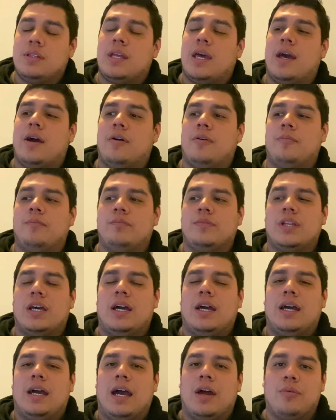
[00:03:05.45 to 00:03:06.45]
Now,
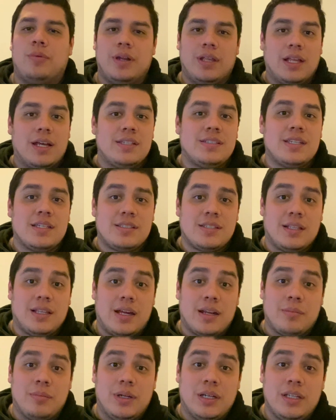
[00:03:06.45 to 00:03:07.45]
I realize that's a
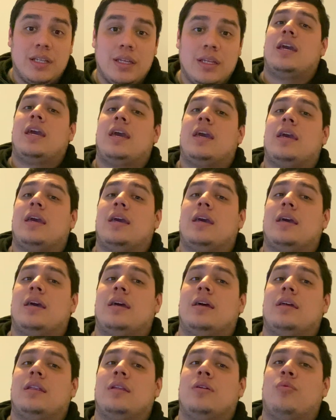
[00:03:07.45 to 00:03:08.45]
lot of money,
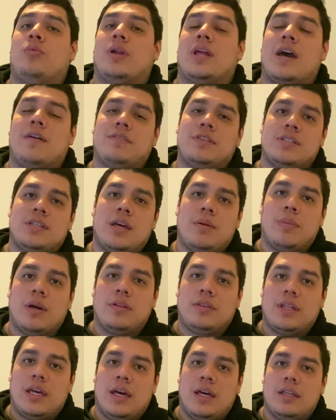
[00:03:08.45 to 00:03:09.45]
and what I have to say
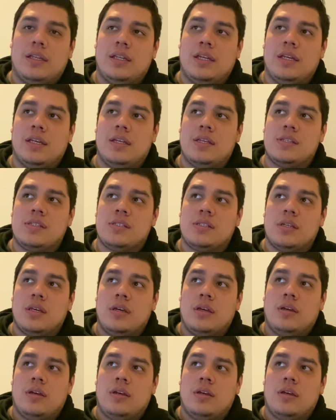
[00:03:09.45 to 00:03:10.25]
about that is